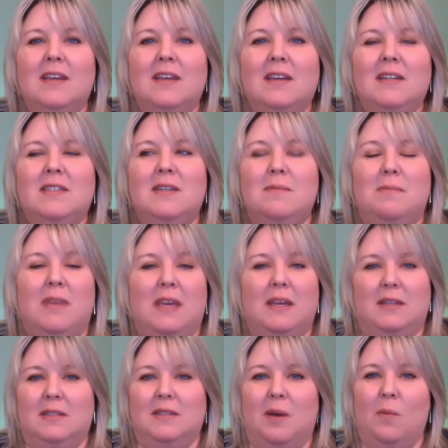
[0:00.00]
to me
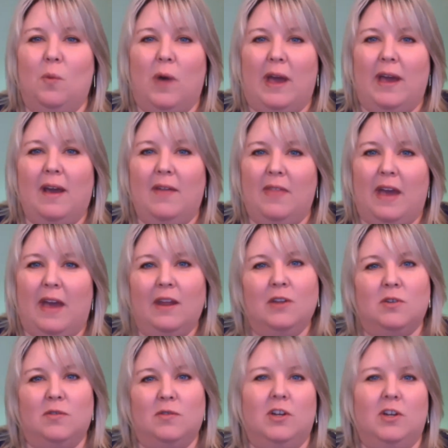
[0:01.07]
in some way on that
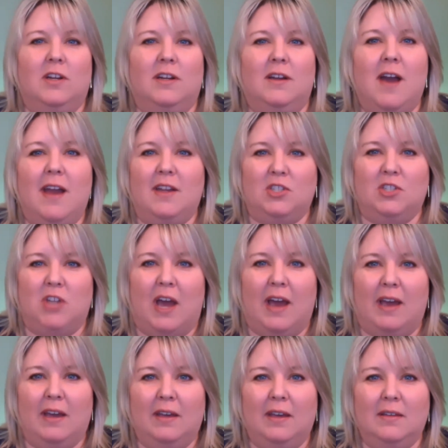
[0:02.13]
introverted, kind of
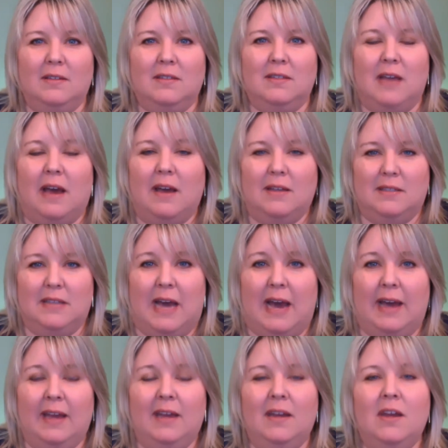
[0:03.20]
shy
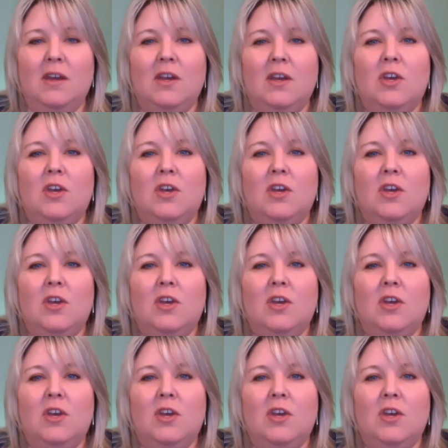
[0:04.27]
side.